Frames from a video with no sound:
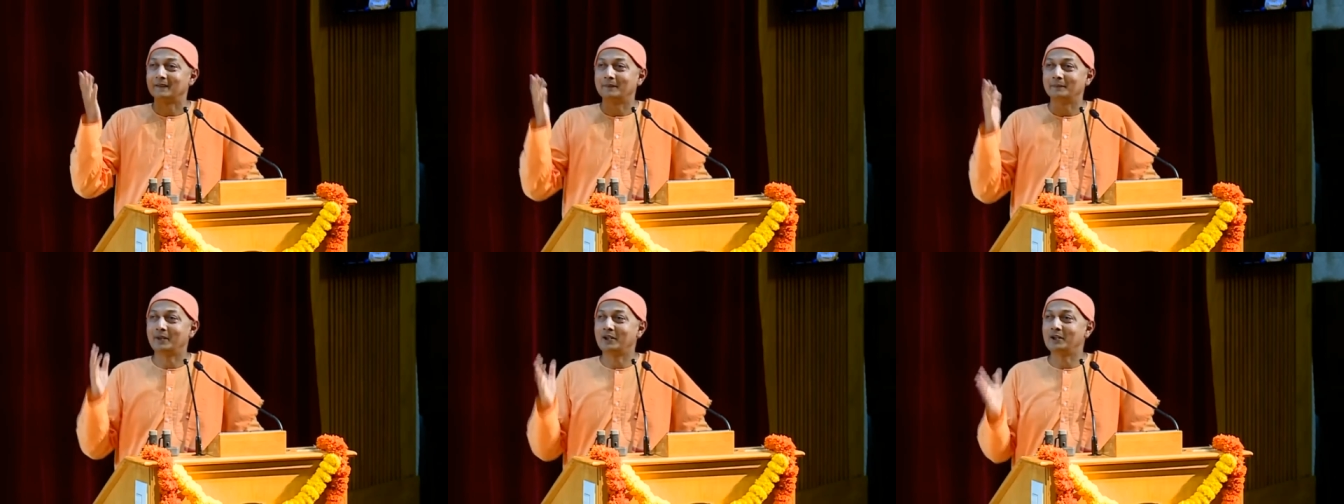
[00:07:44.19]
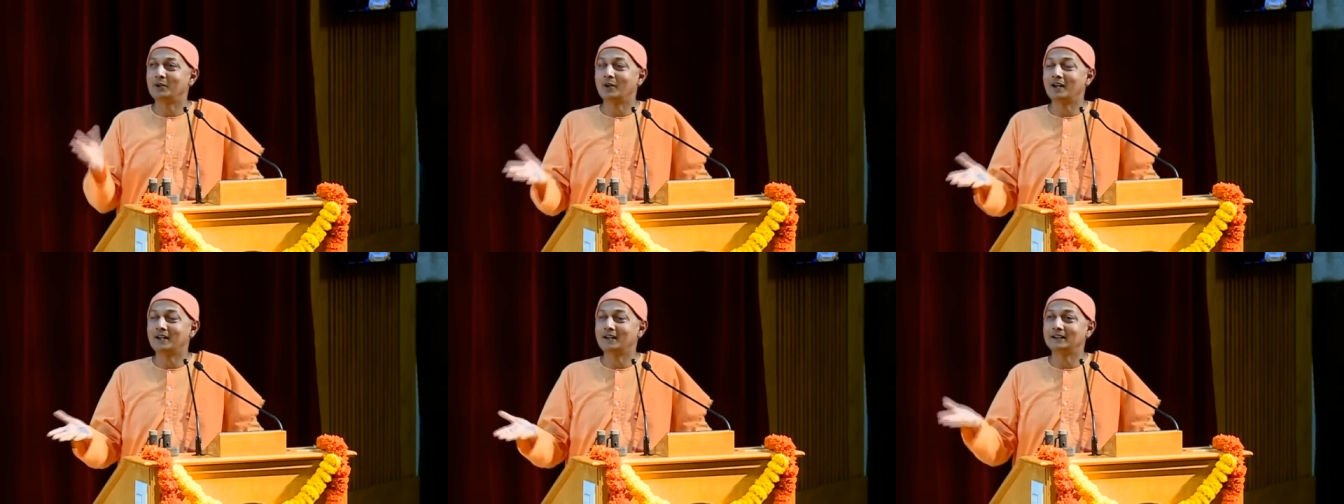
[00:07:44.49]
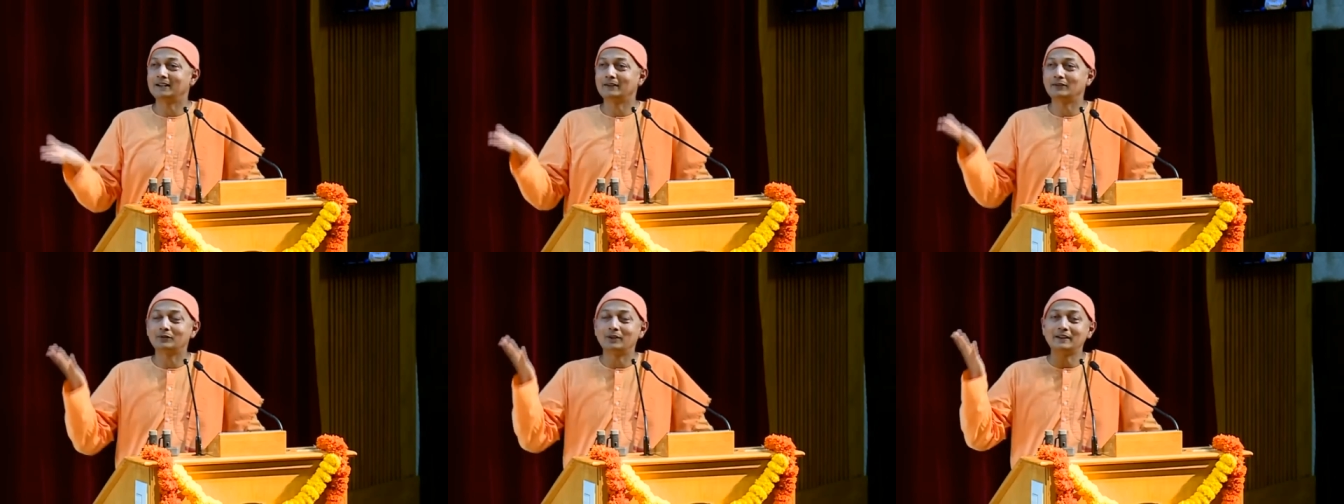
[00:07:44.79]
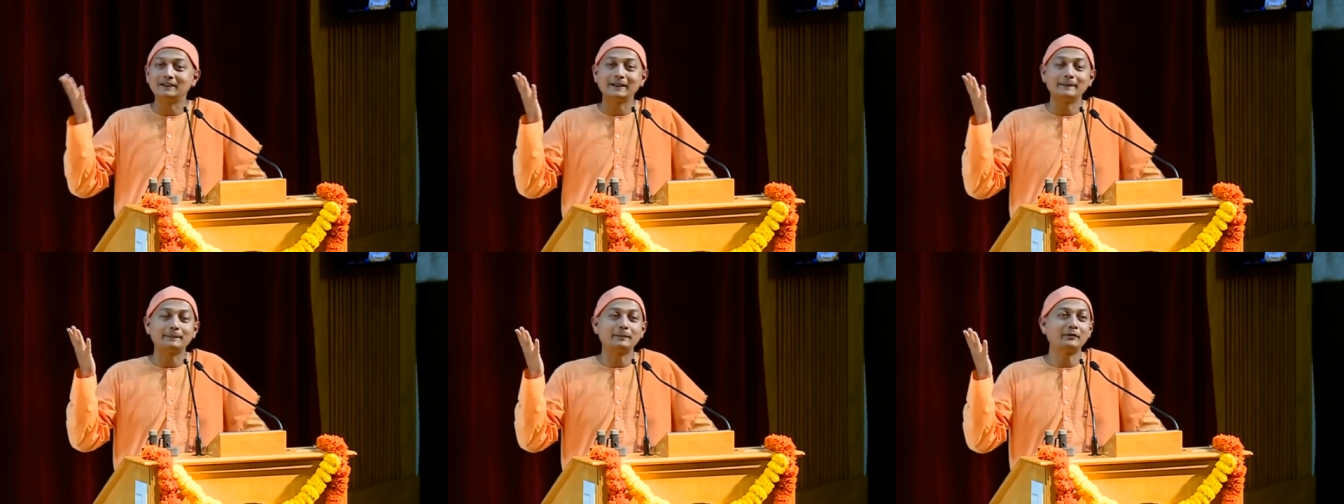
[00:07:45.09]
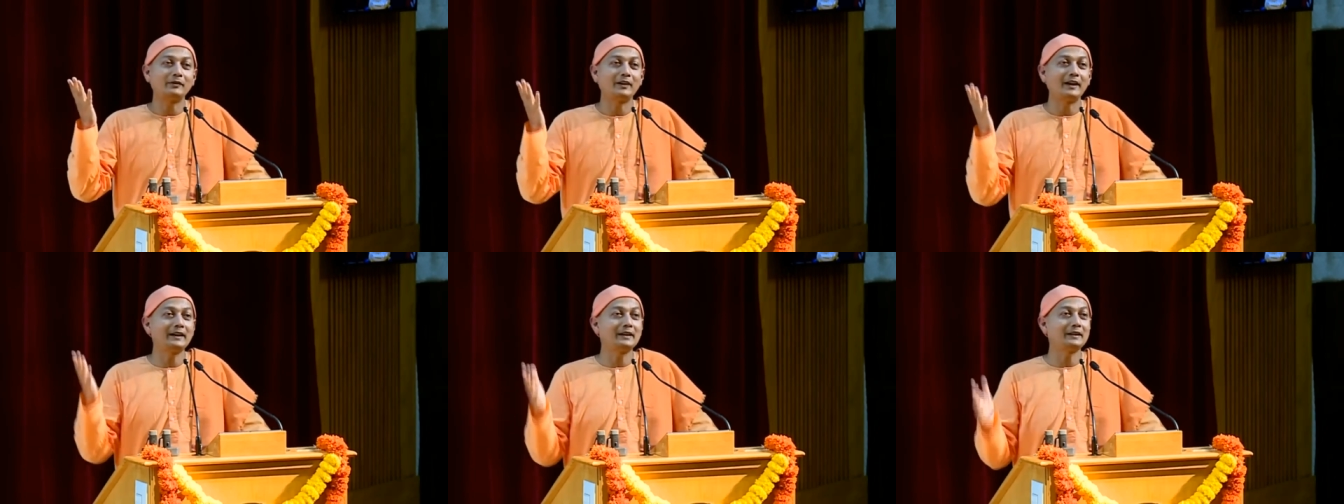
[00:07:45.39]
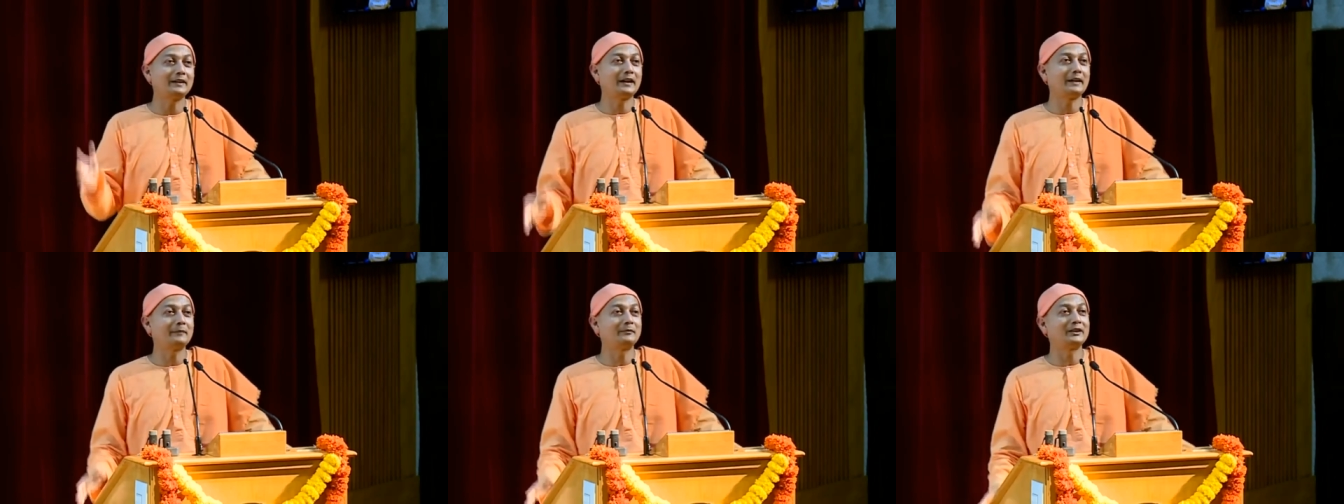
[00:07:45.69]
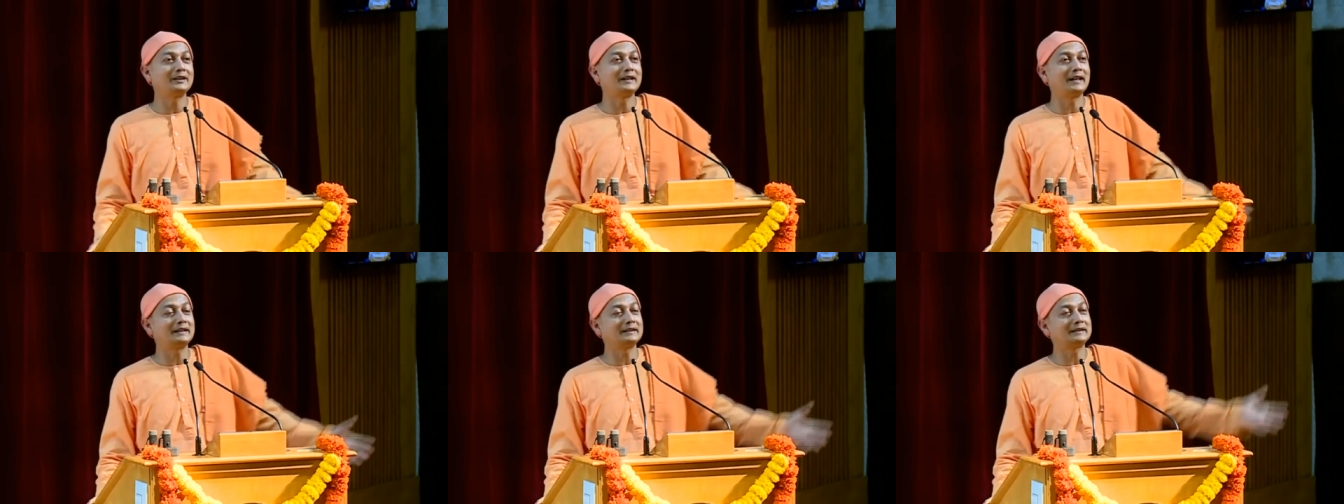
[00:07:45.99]
Marijuana gives one type of high, and uh,
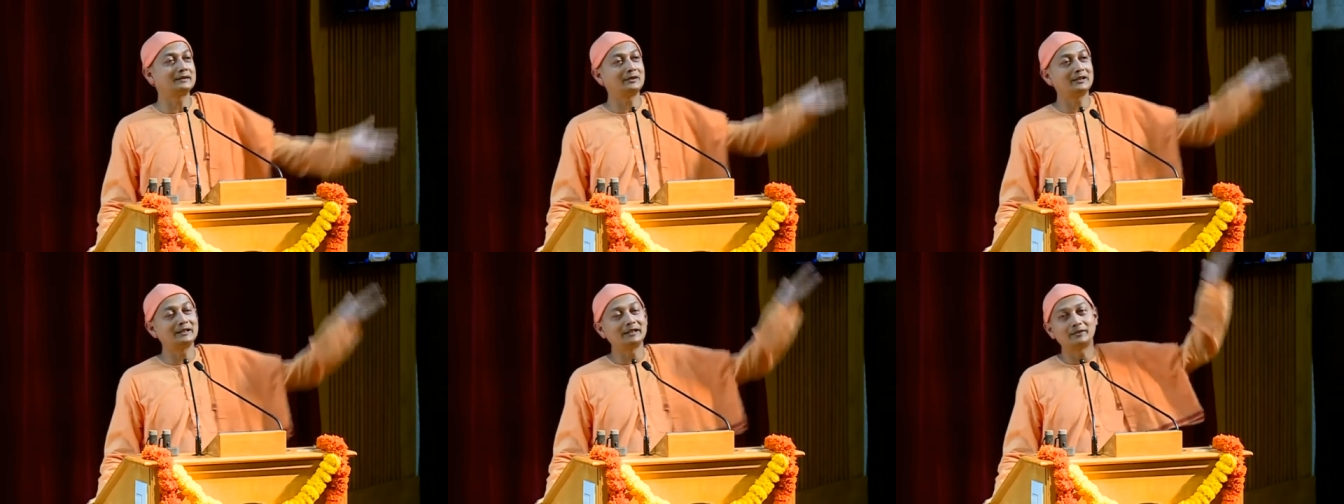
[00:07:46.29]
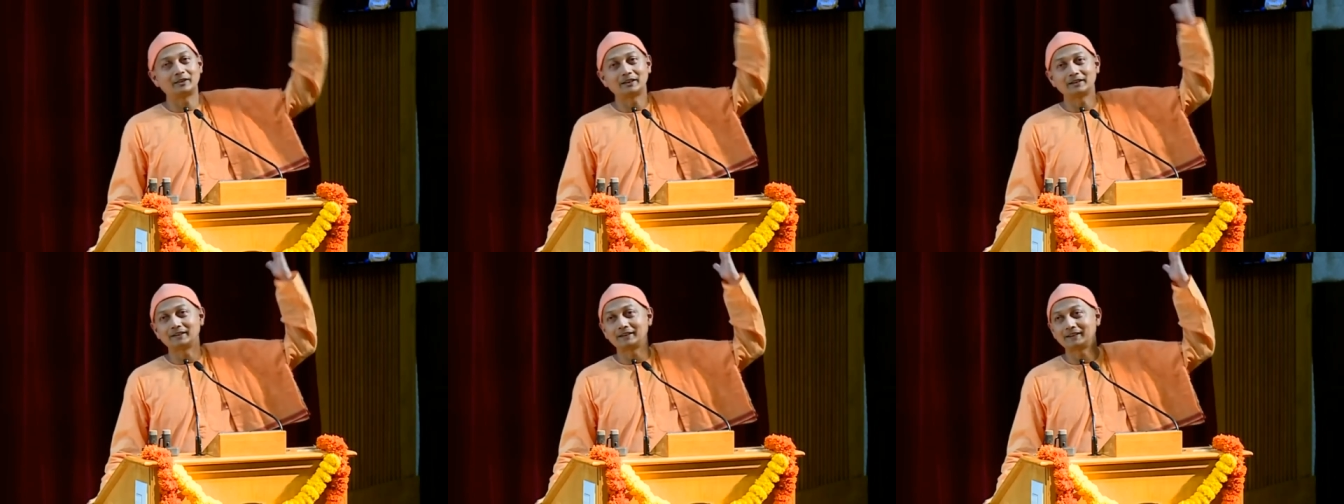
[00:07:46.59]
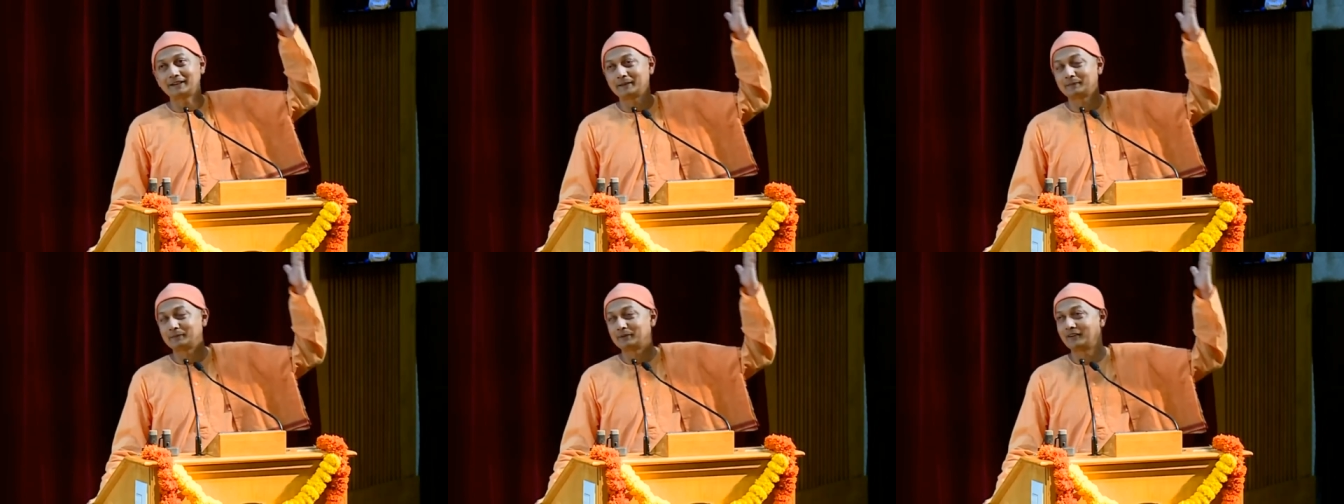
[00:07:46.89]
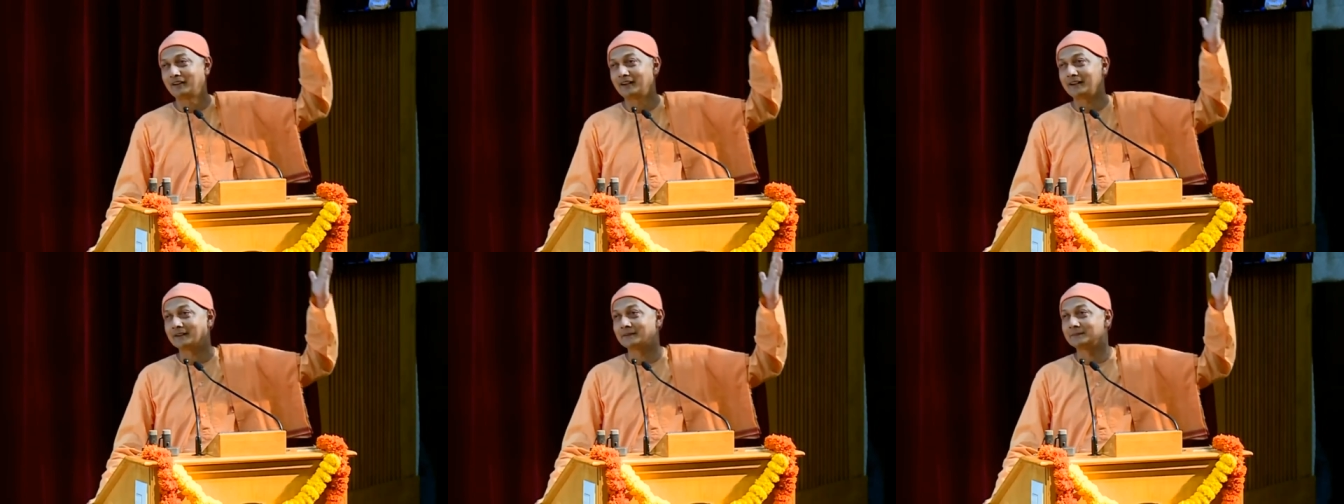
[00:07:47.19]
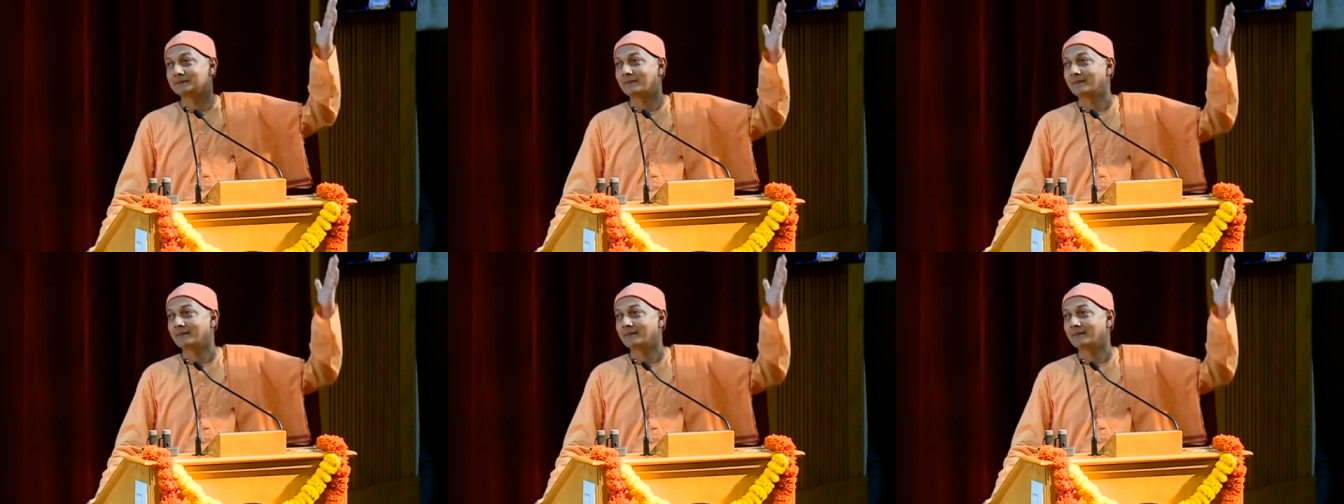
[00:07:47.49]
Vedanta will give another type of high.